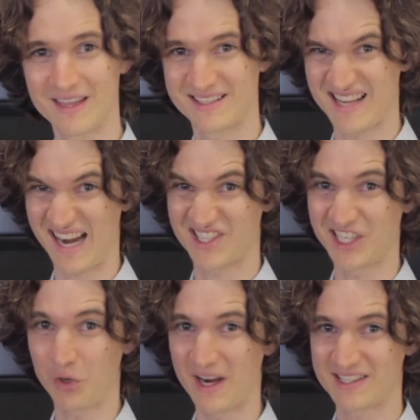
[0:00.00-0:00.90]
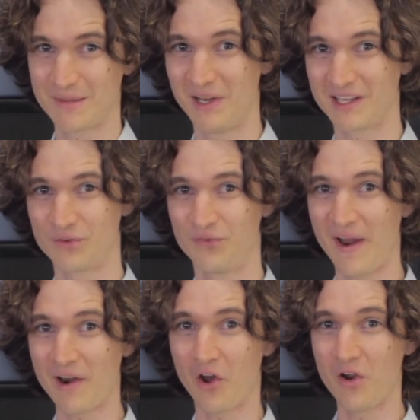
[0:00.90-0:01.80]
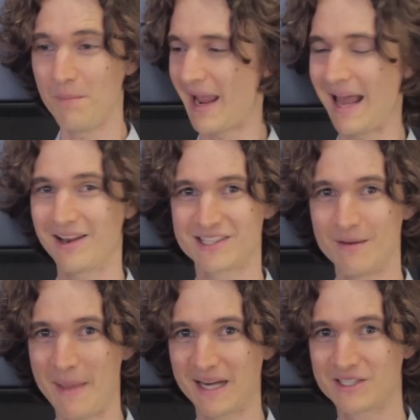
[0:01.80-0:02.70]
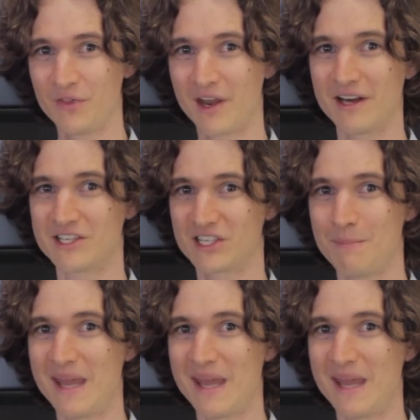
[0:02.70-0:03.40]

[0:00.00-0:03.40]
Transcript: that's actually quite similar to Fun Home by Alison Bechdel that I just